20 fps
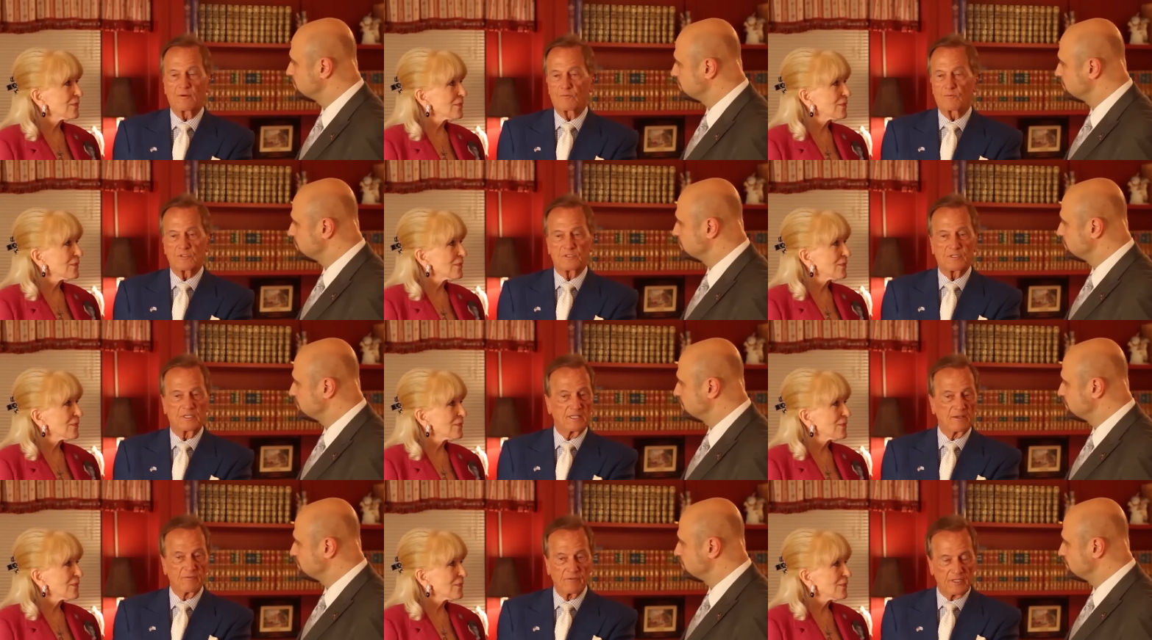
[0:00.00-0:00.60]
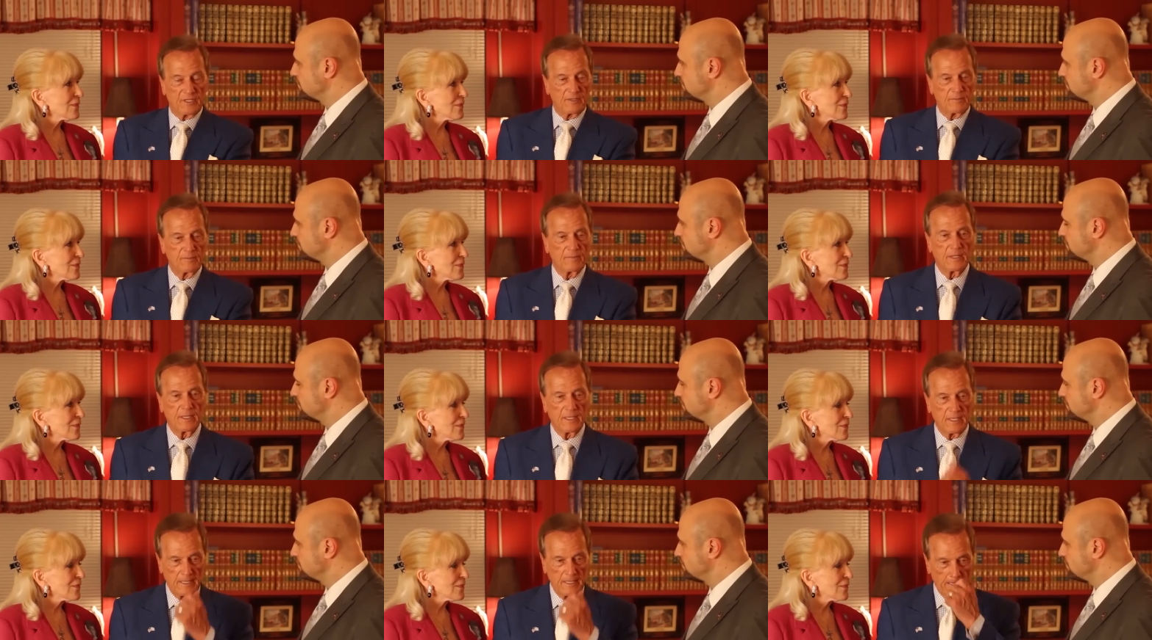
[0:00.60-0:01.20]
Speaker 1: that was given them.
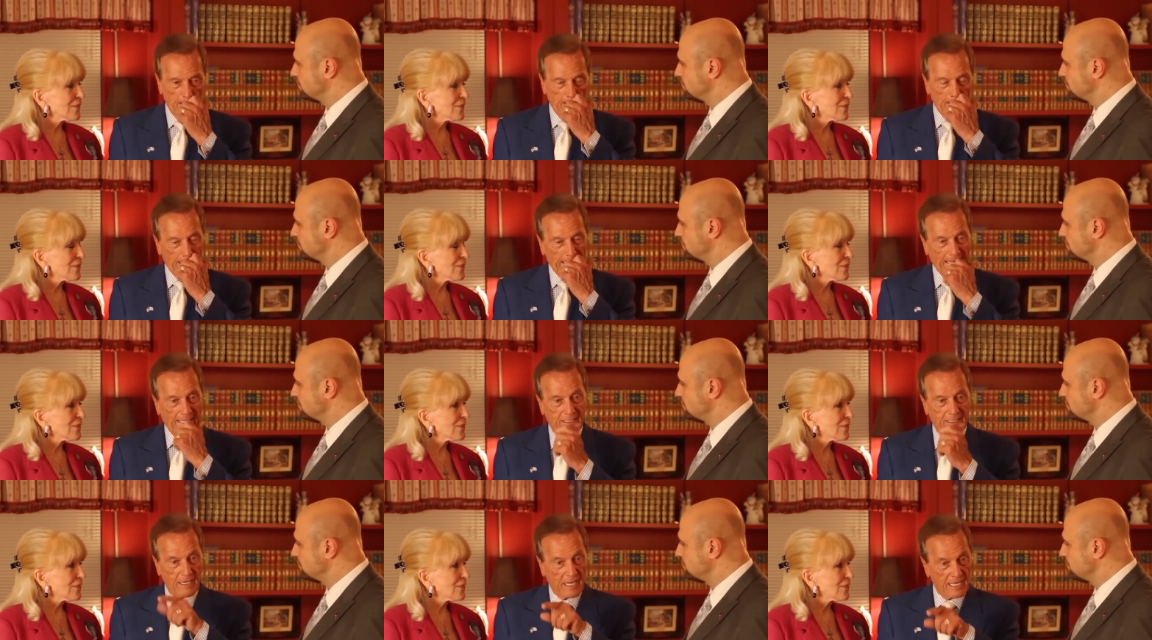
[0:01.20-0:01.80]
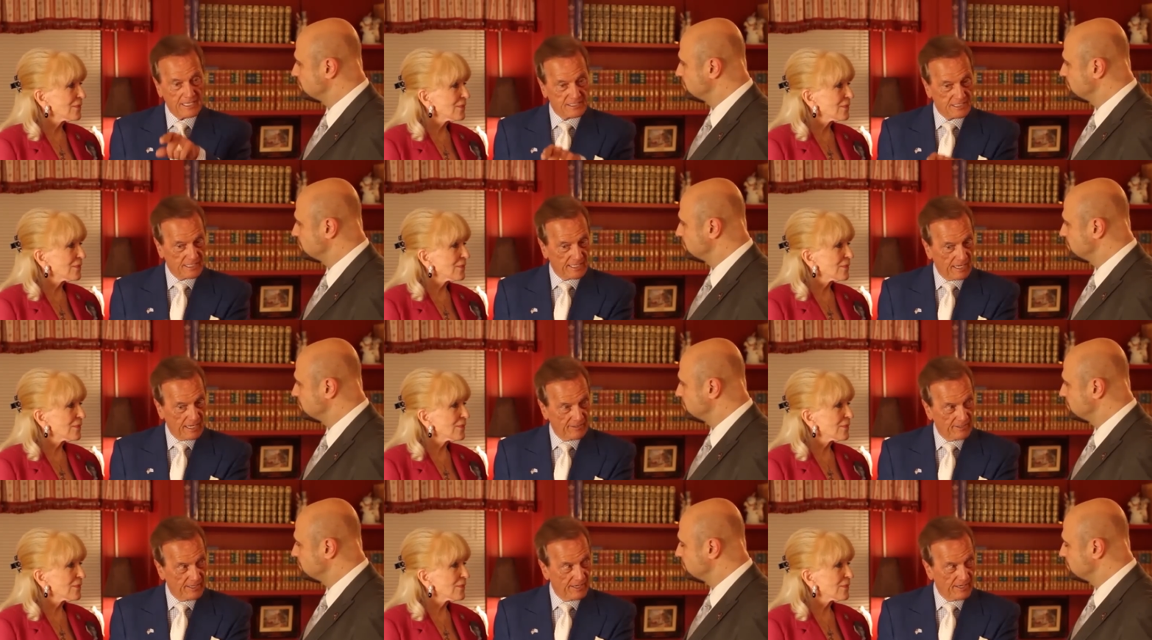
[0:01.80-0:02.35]
And God said, I'll